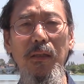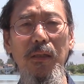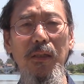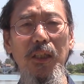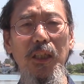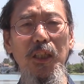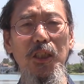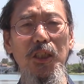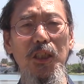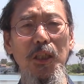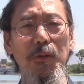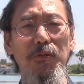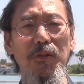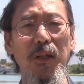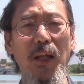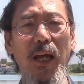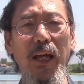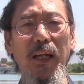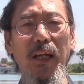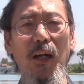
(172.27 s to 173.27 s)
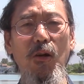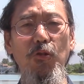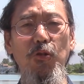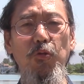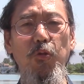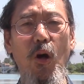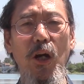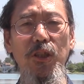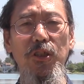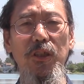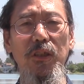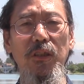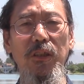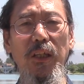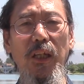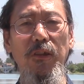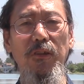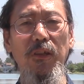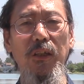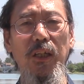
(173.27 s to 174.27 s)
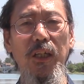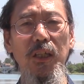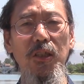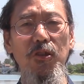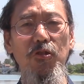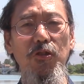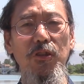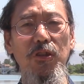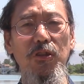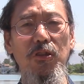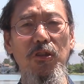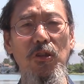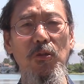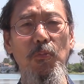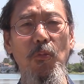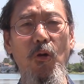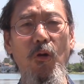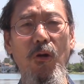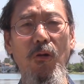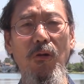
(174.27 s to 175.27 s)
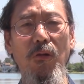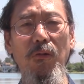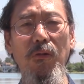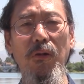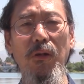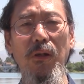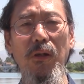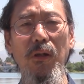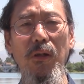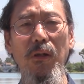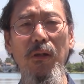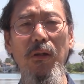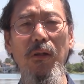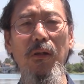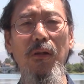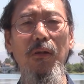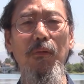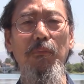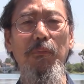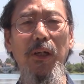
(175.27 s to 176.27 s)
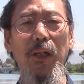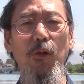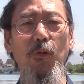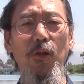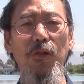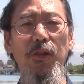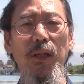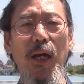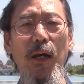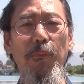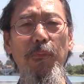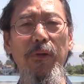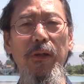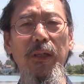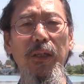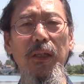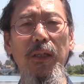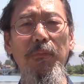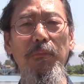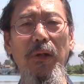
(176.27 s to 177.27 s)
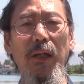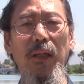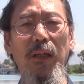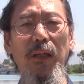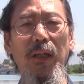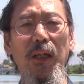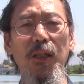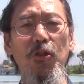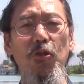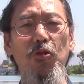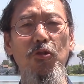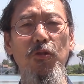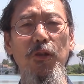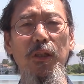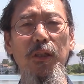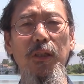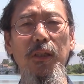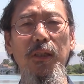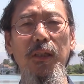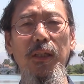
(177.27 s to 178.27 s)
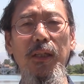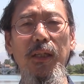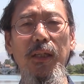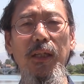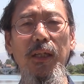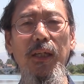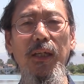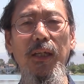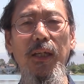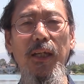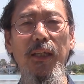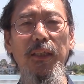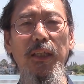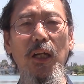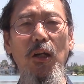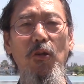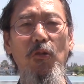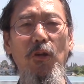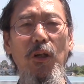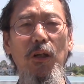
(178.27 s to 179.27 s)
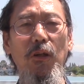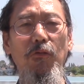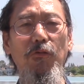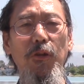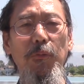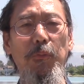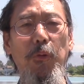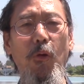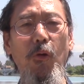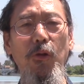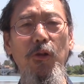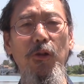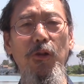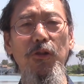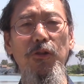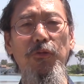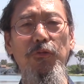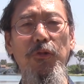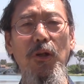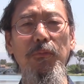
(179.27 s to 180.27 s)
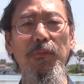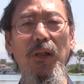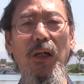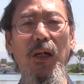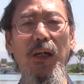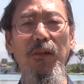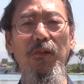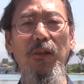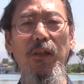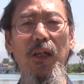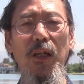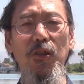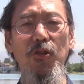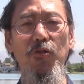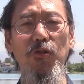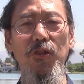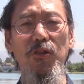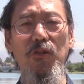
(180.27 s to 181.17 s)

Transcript: It seems like I was watching another country's turmoil, but it was happening in my country. And there were reporters from the other countries